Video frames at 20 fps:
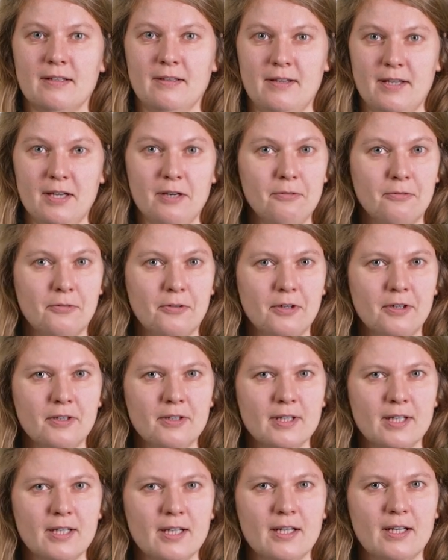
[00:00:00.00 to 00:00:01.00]

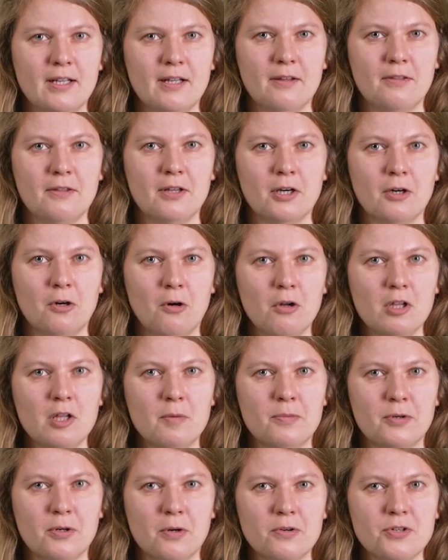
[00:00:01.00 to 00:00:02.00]
Therefore, the whole
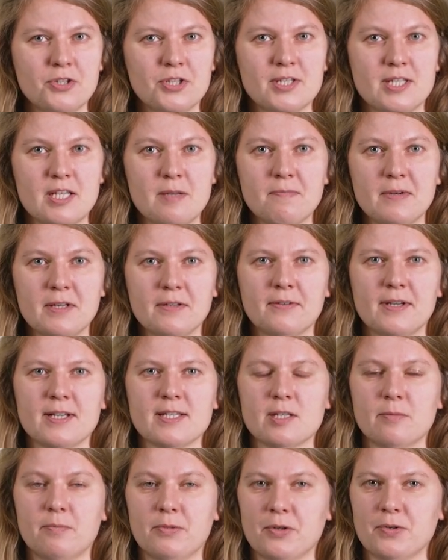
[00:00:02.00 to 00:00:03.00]
approach
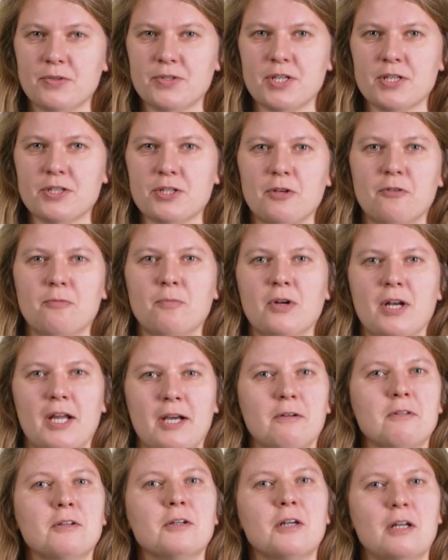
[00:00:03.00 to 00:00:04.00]
simplifies the process of
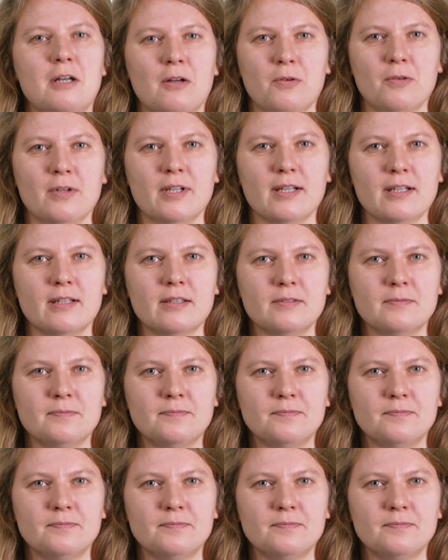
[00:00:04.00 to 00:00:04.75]
molecular cloning.